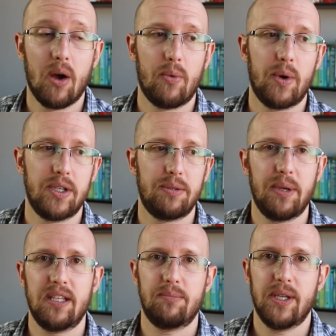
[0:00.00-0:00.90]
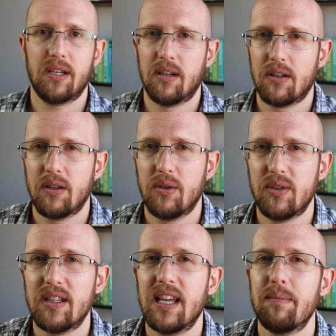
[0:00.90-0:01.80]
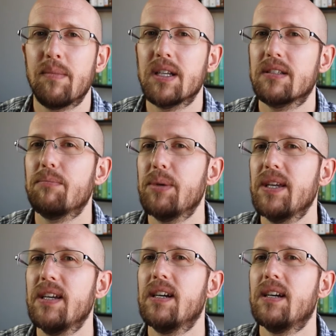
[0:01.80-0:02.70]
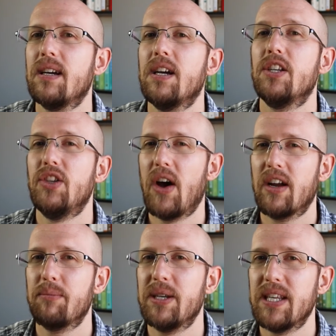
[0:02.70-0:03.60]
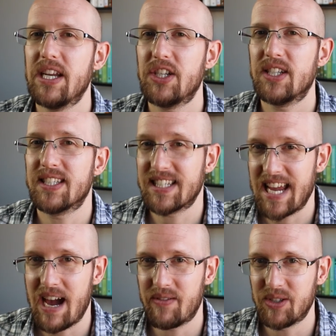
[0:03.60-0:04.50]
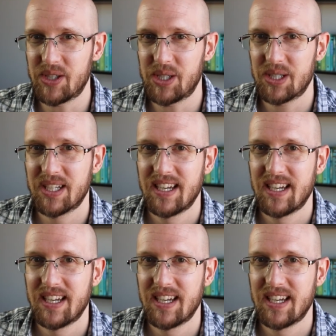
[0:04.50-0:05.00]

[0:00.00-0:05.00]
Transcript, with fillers: Which makes me conclude that they must be documentation scavengers.